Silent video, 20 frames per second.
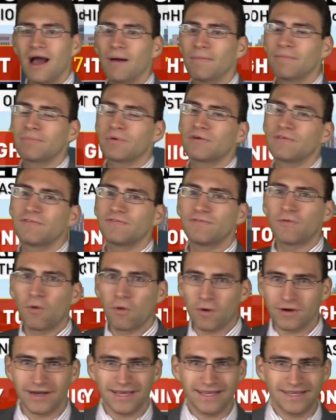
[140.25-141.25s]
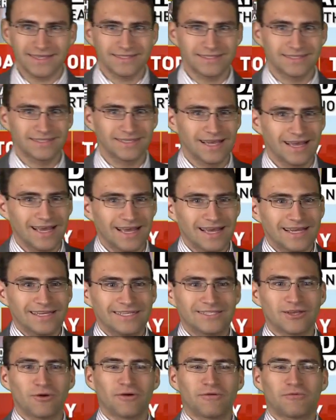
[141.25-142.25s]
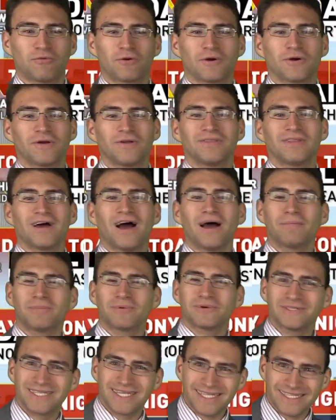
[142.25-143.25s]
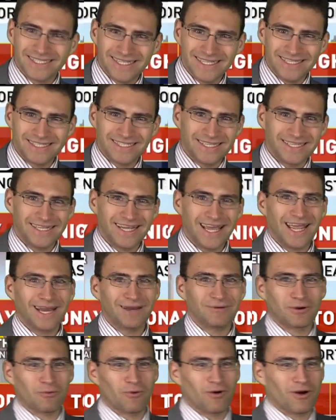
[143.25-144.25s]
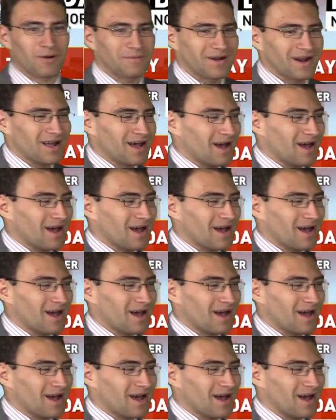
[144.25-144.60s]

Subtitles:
upper 40s. So if we're in the upper 60s today and we're warming